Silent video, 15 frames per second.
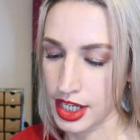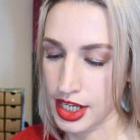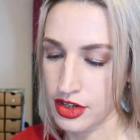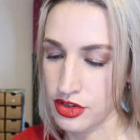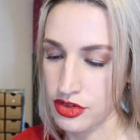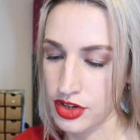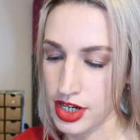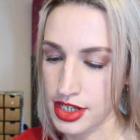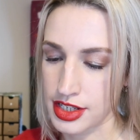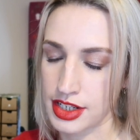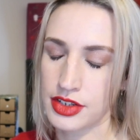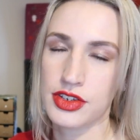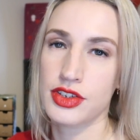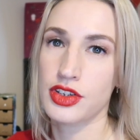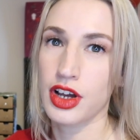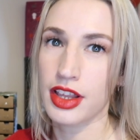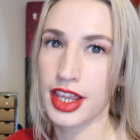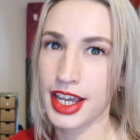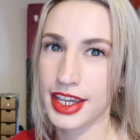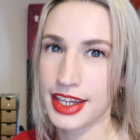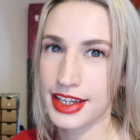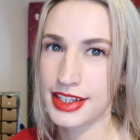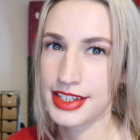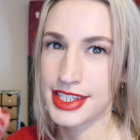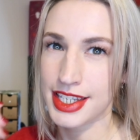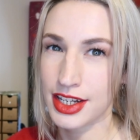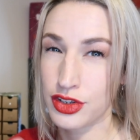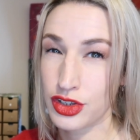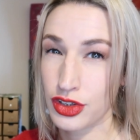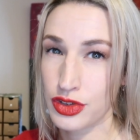Interesting, so it's got like
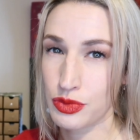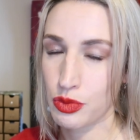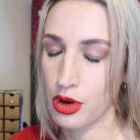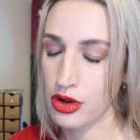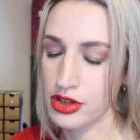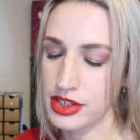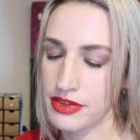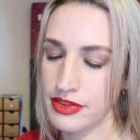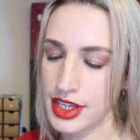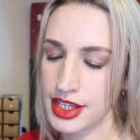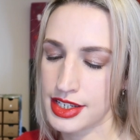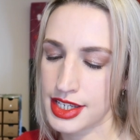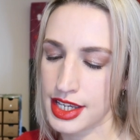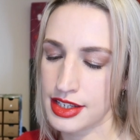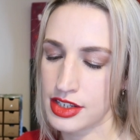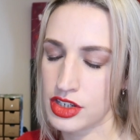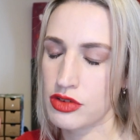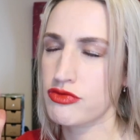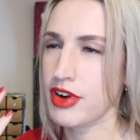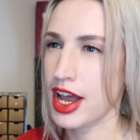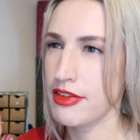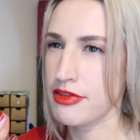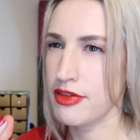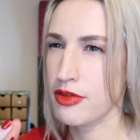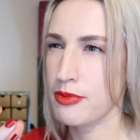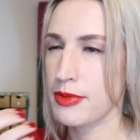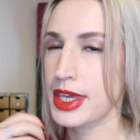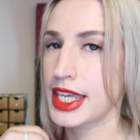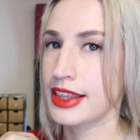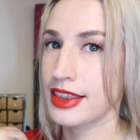St. John's wort and things in, so rather
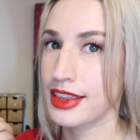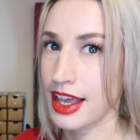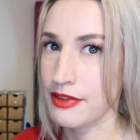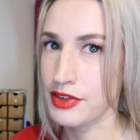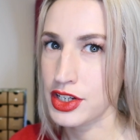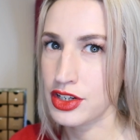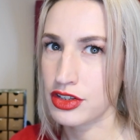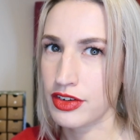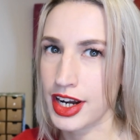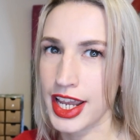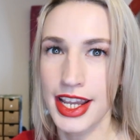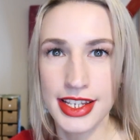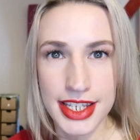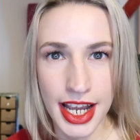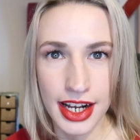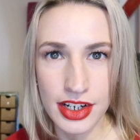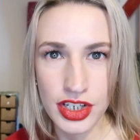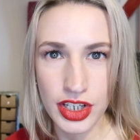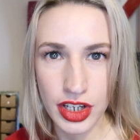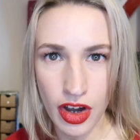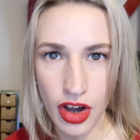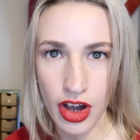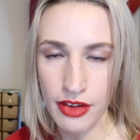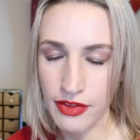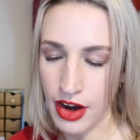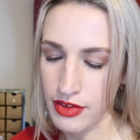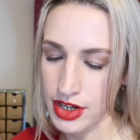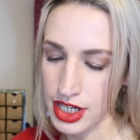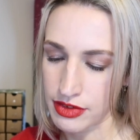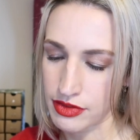than being lavender, it's actually got a
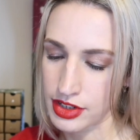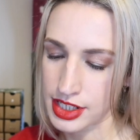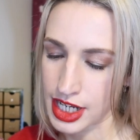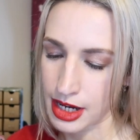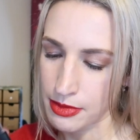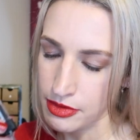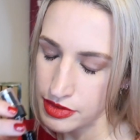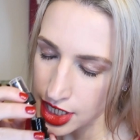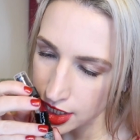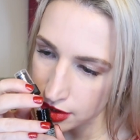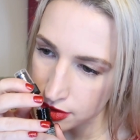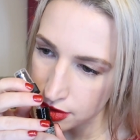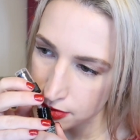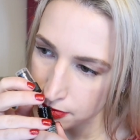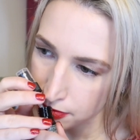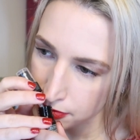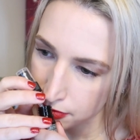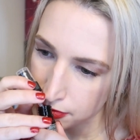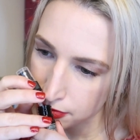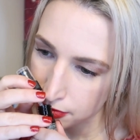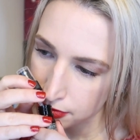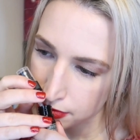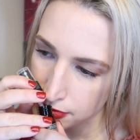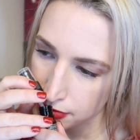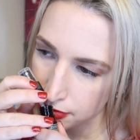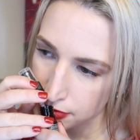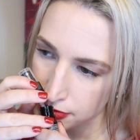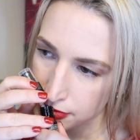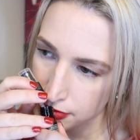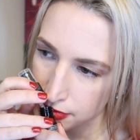very different type of scent.
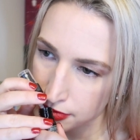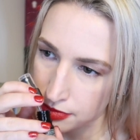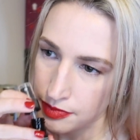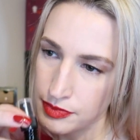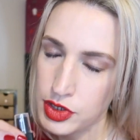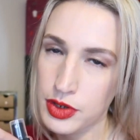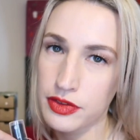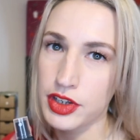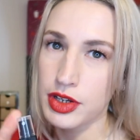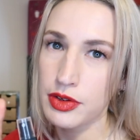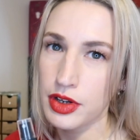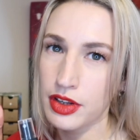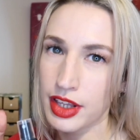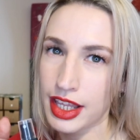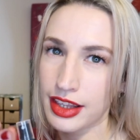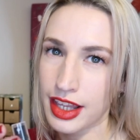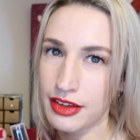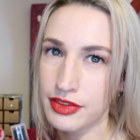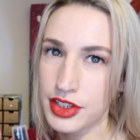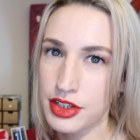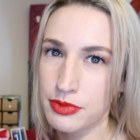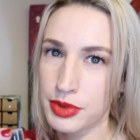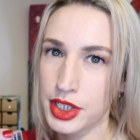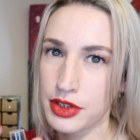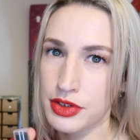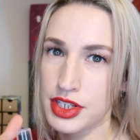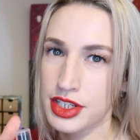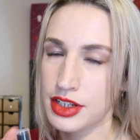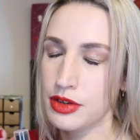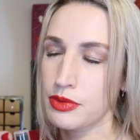So if you don't like lavender but you
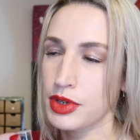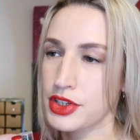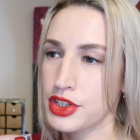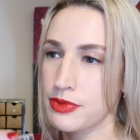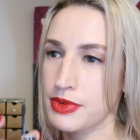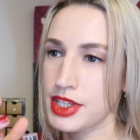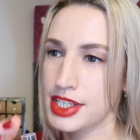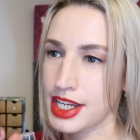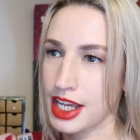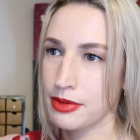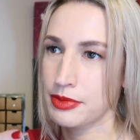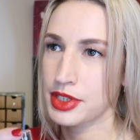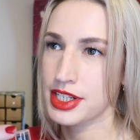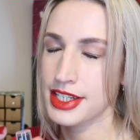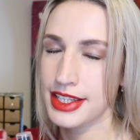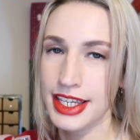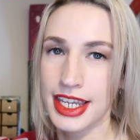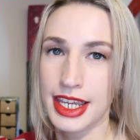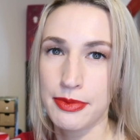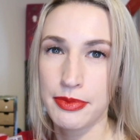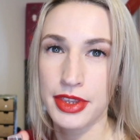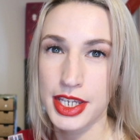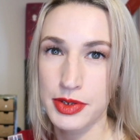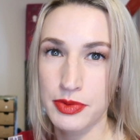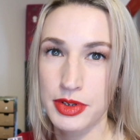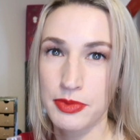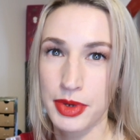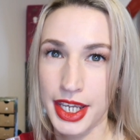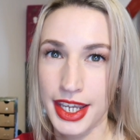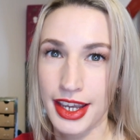still want something to help you sleep, this
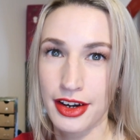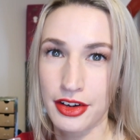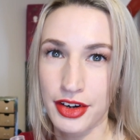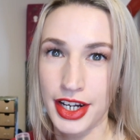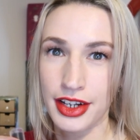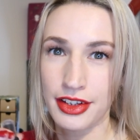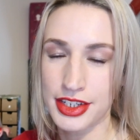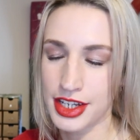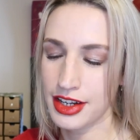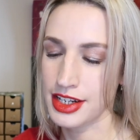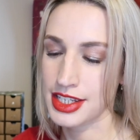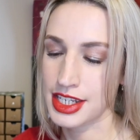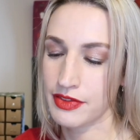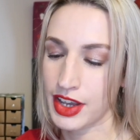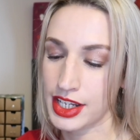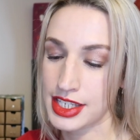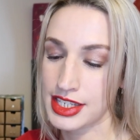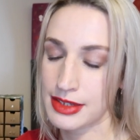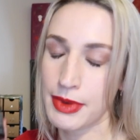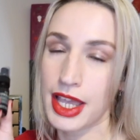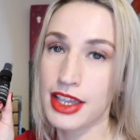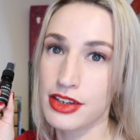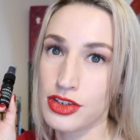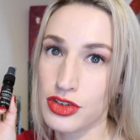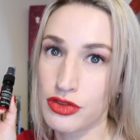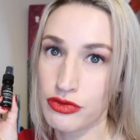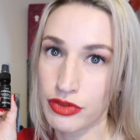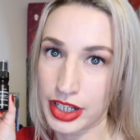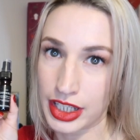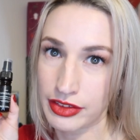would be a great alternative. It smells
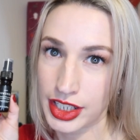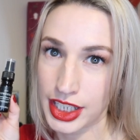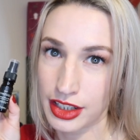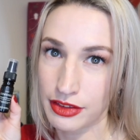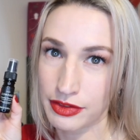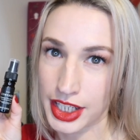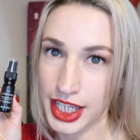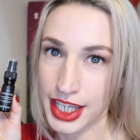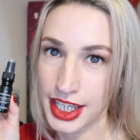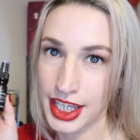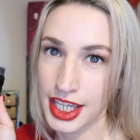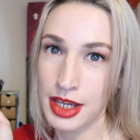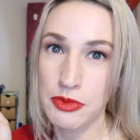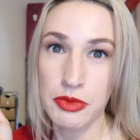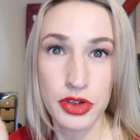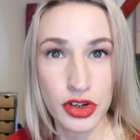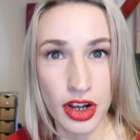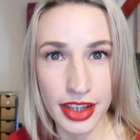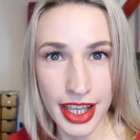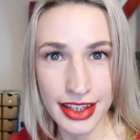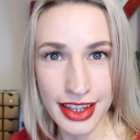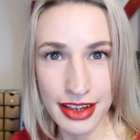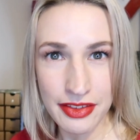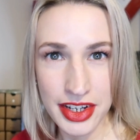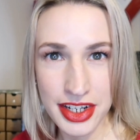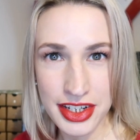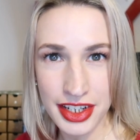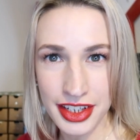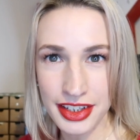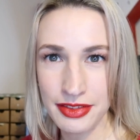really, really lovely, but not like
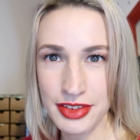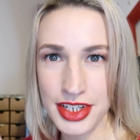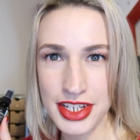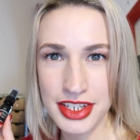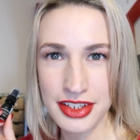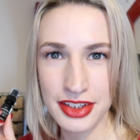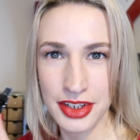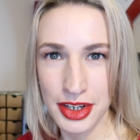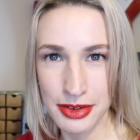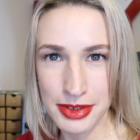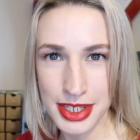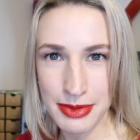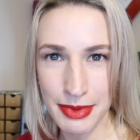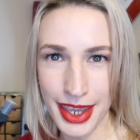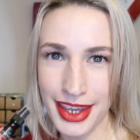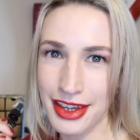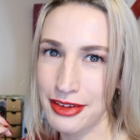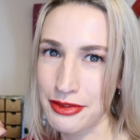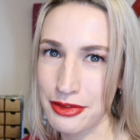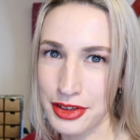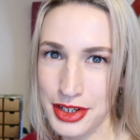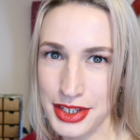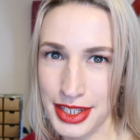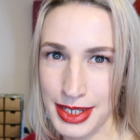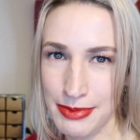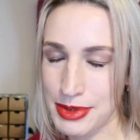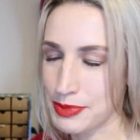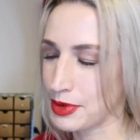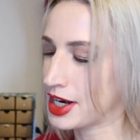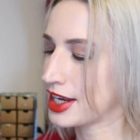lavender, which is new to me for a
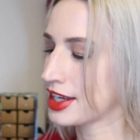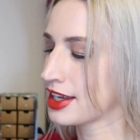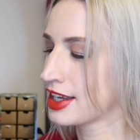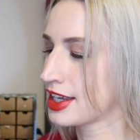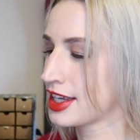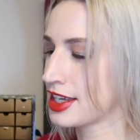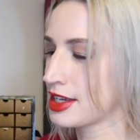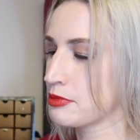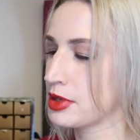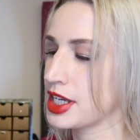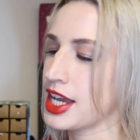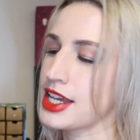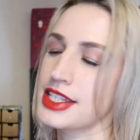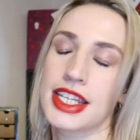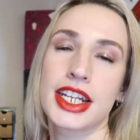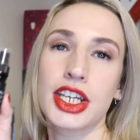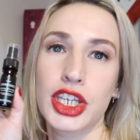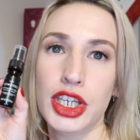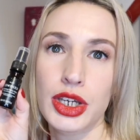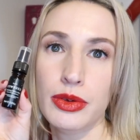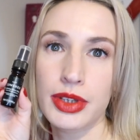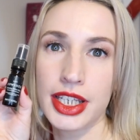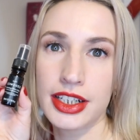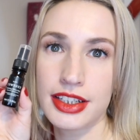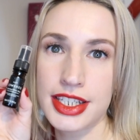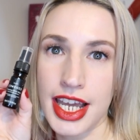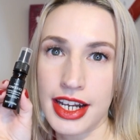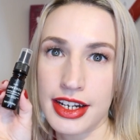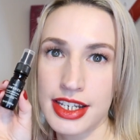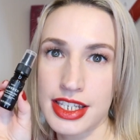sleep spray. But yeah, it's in a cute little
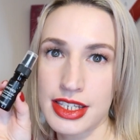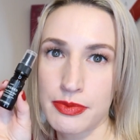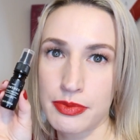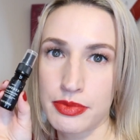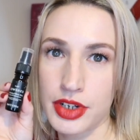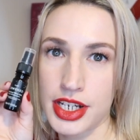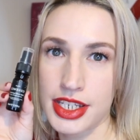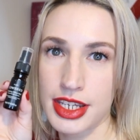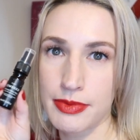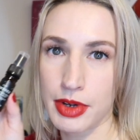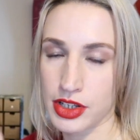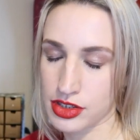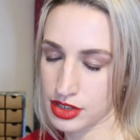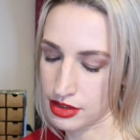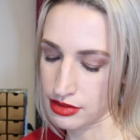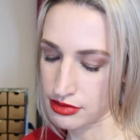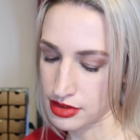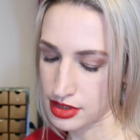tiny spritzy bottle.